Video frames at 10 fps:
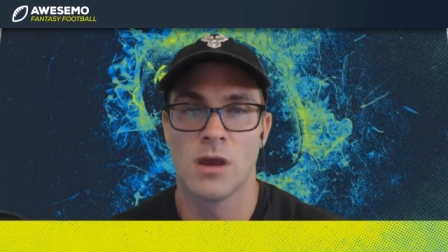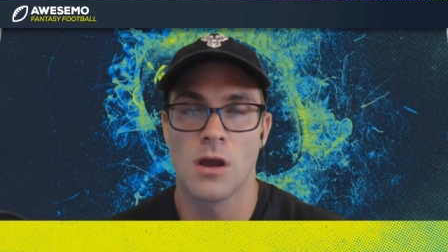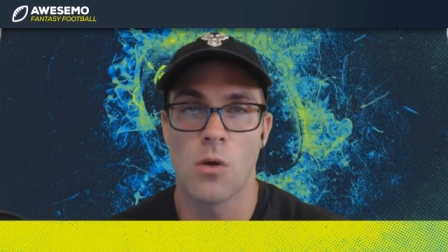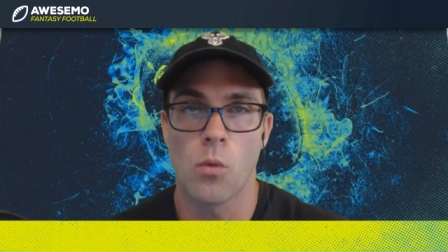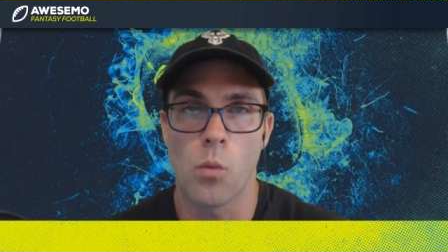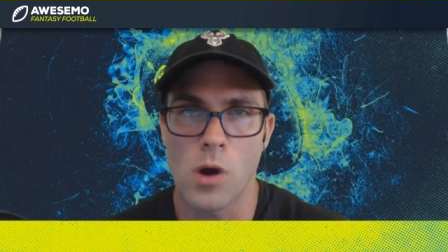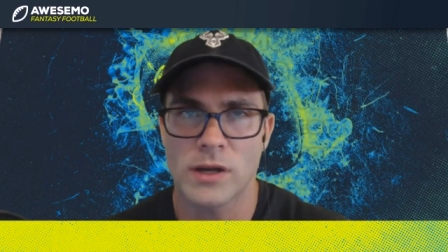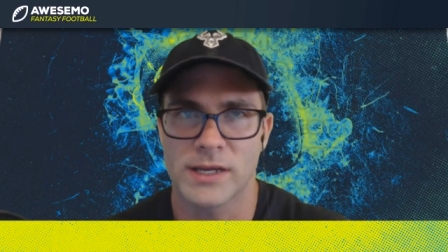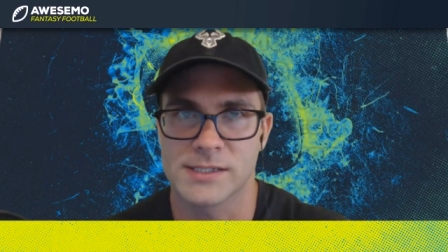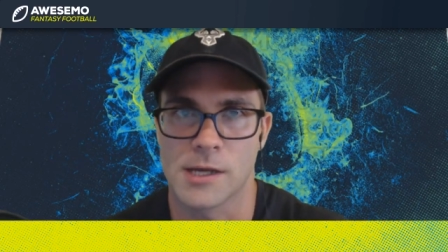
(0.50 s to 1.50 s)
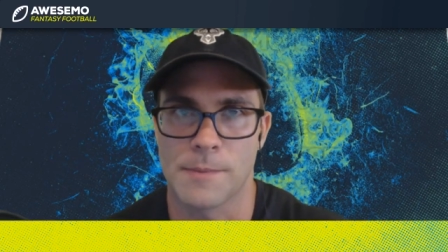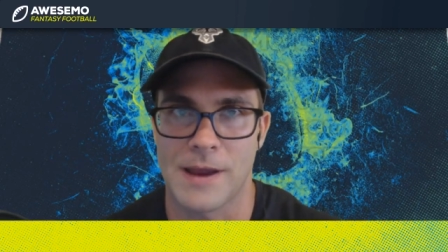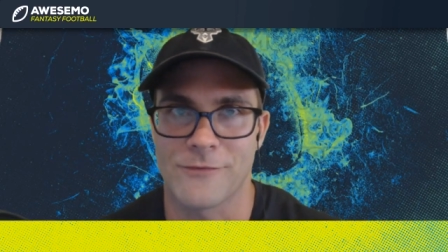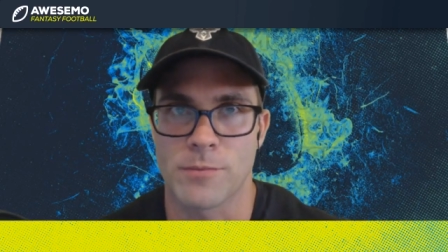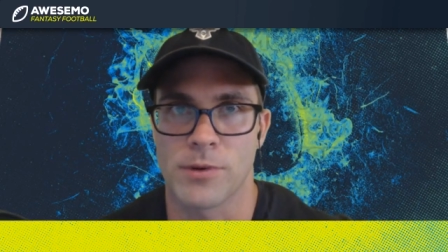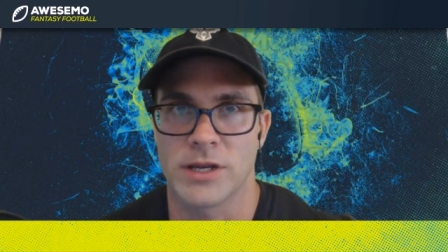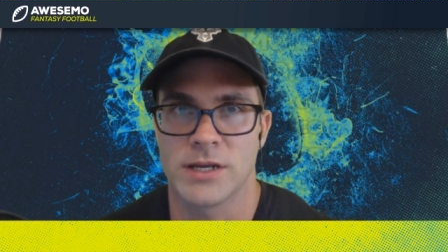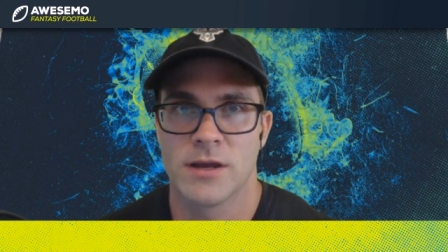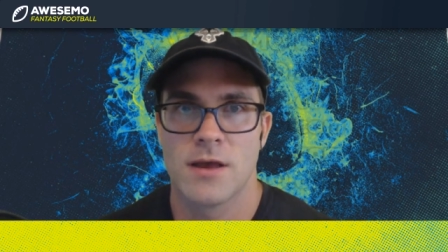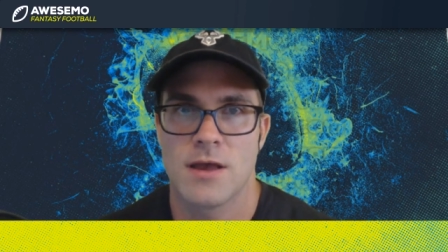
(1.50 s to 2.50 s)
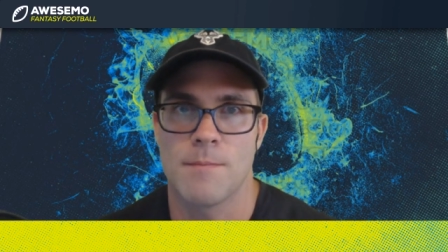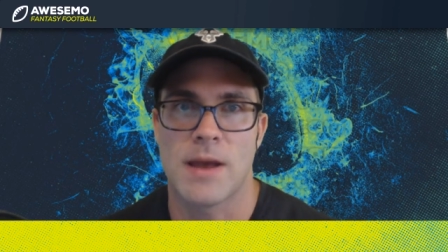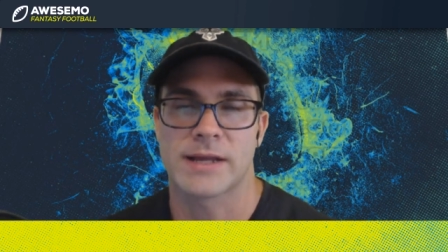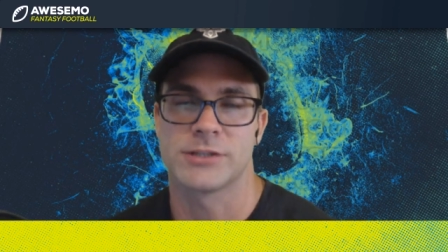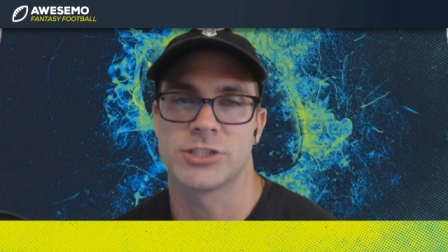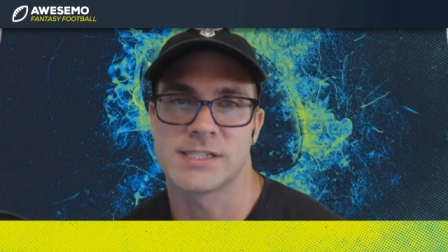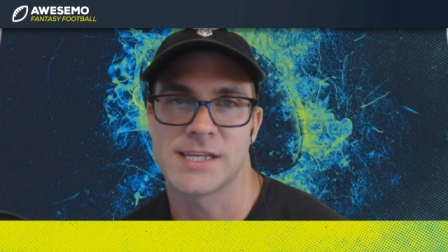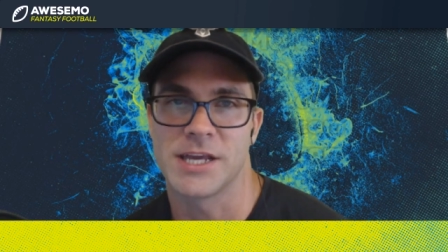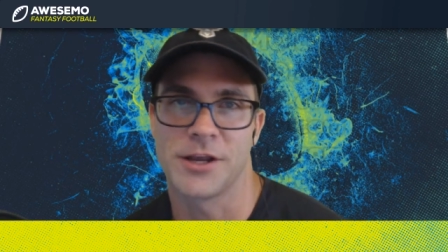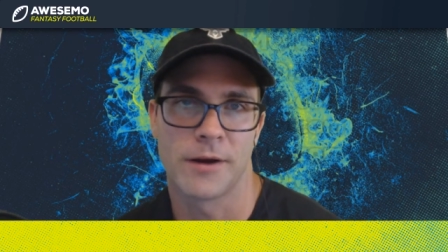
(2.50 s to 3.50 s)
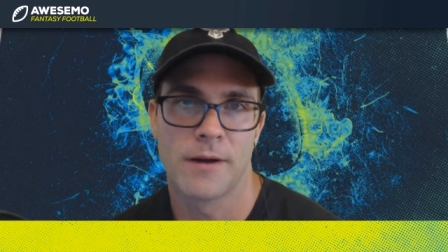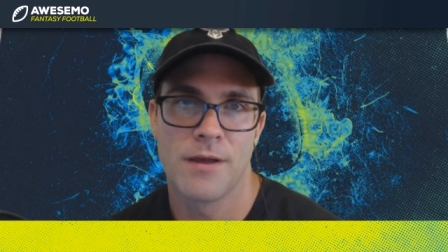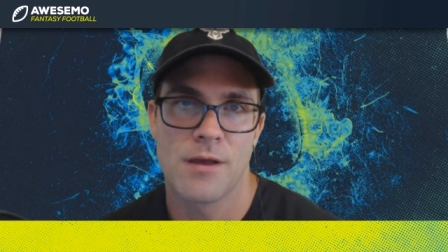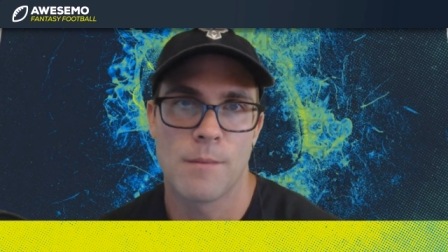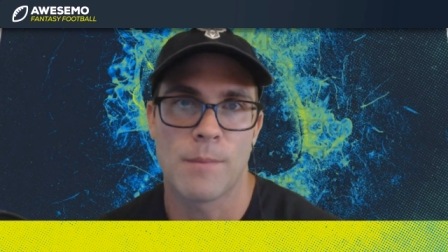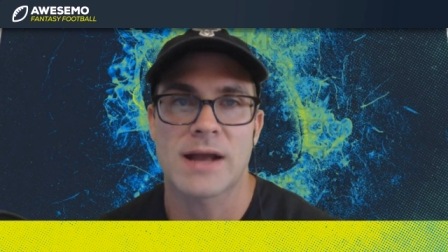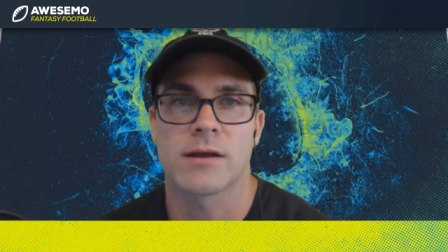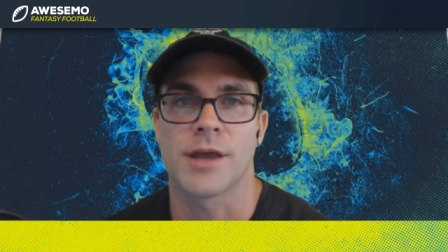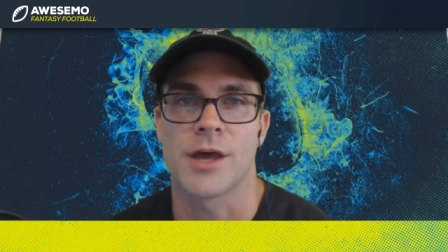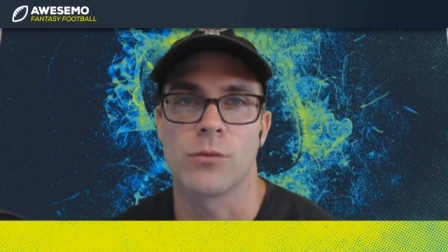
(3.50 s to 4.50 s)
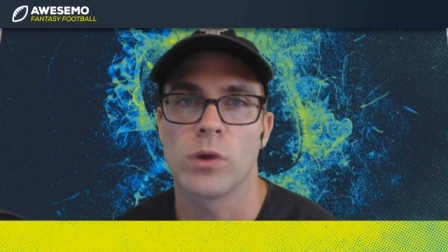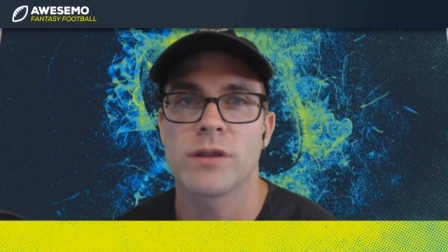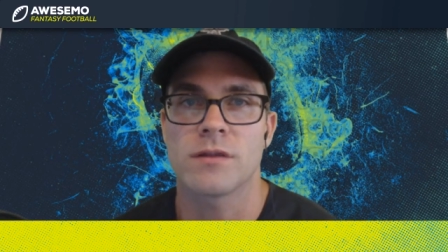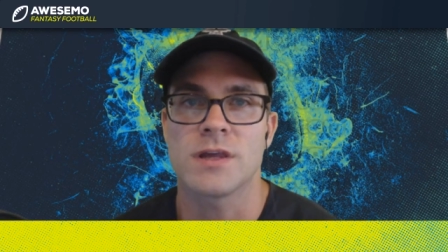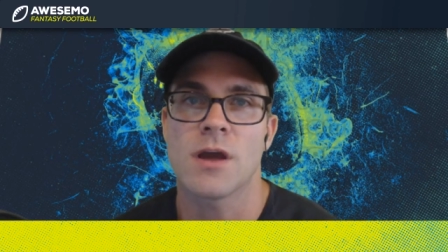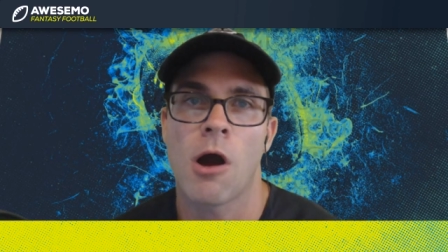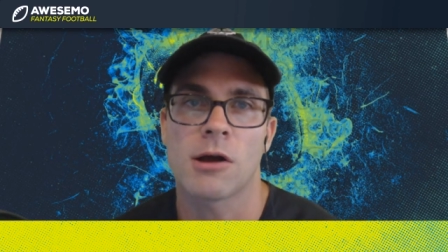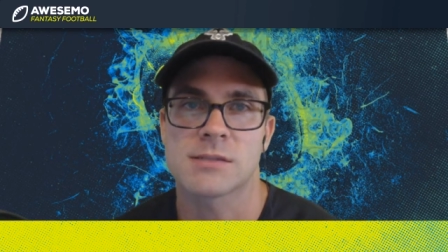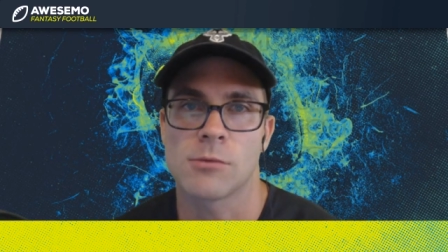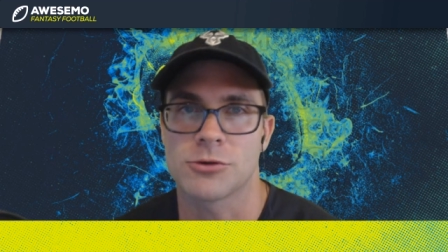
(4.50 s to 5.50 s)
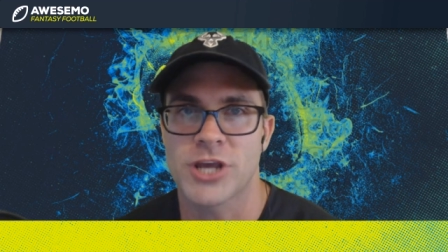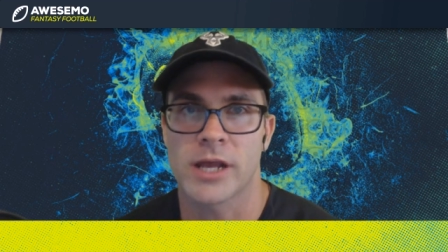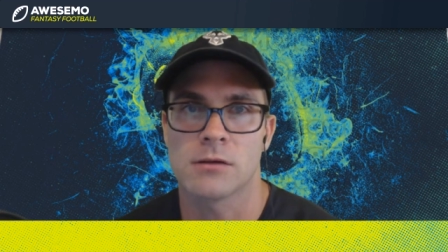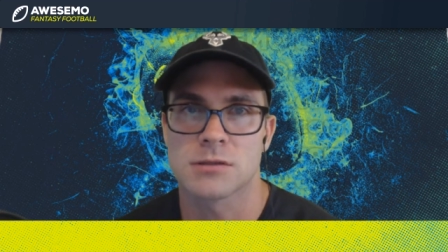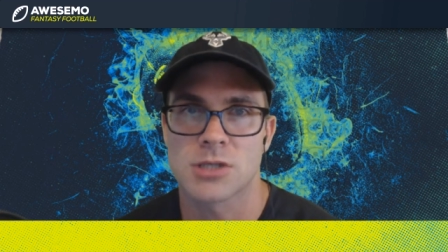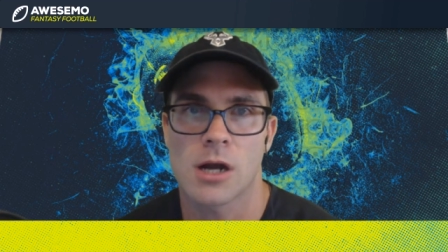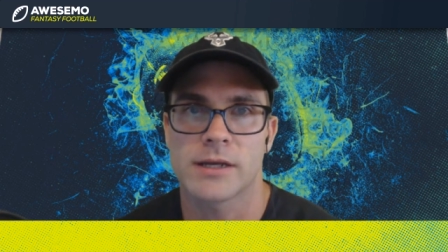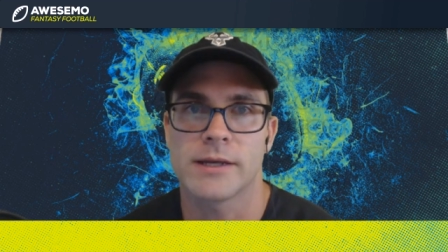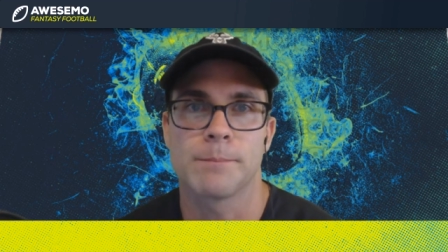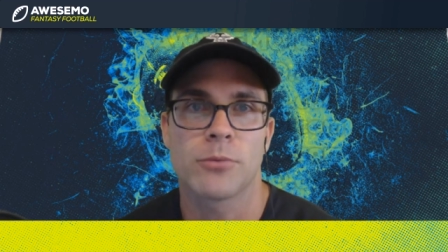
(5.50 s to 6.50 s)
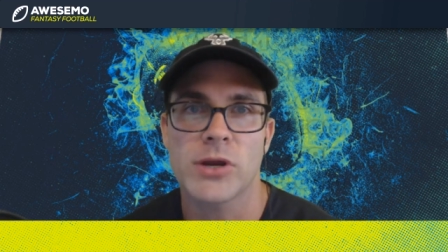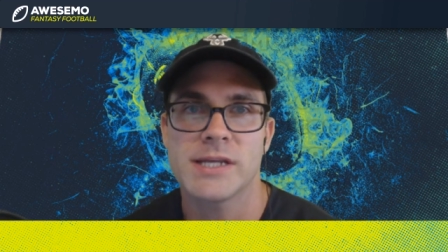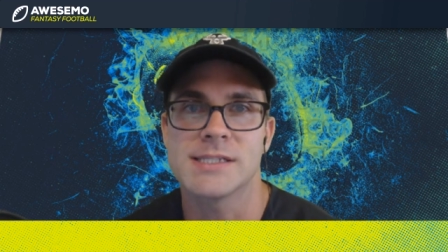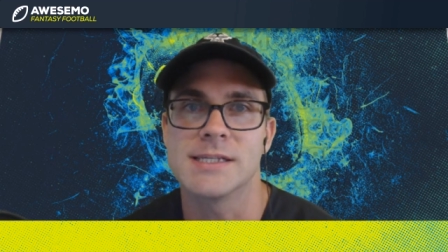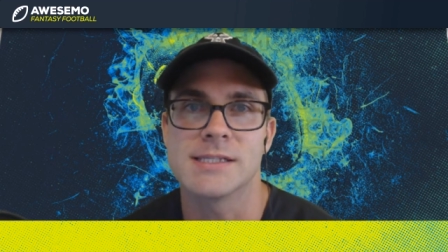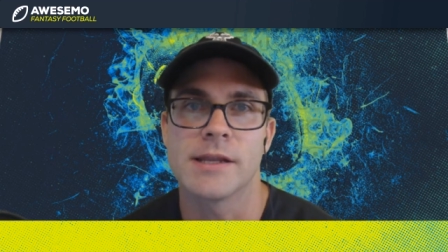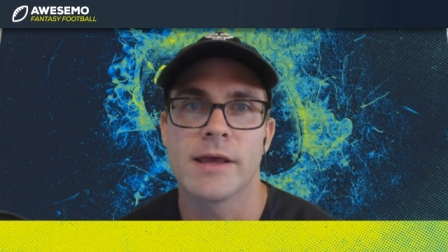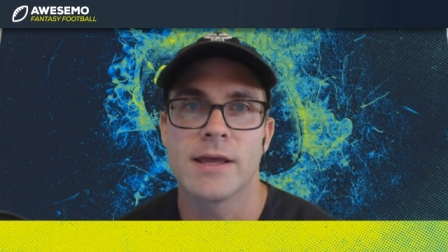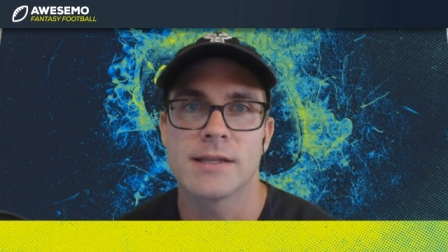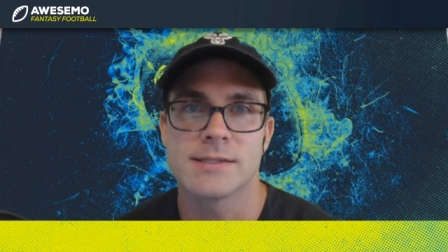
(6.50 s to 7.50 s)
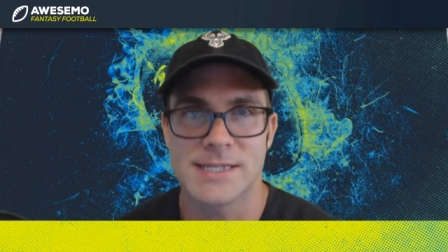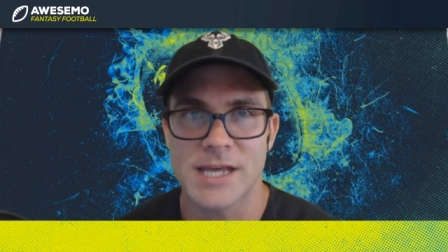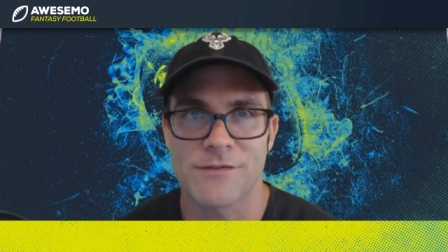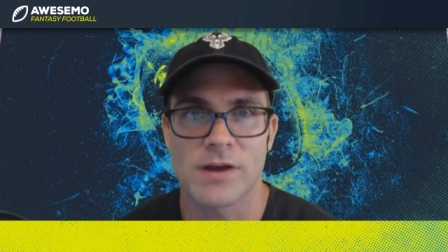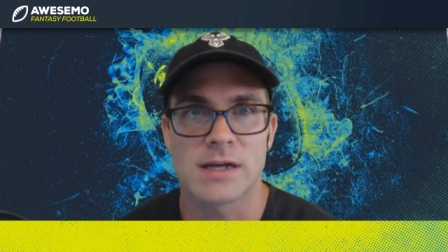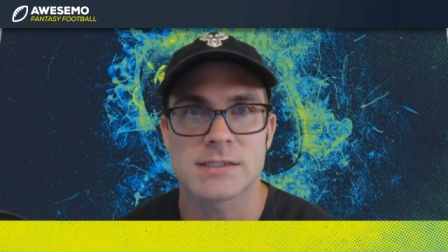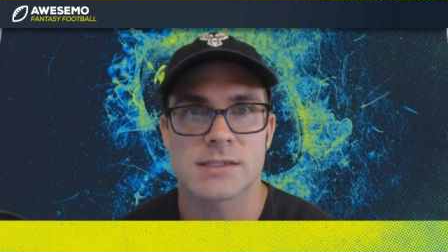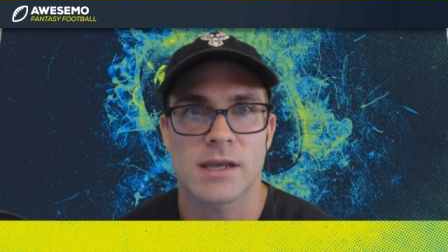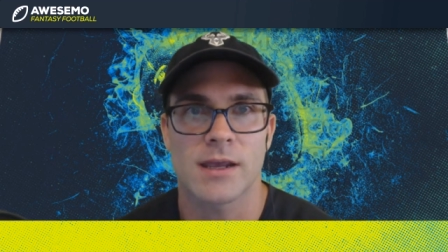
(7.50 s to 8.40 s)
What is up, everybody? Matt Gajewski here, back again with the Awesemo channel, talking preseason DFS.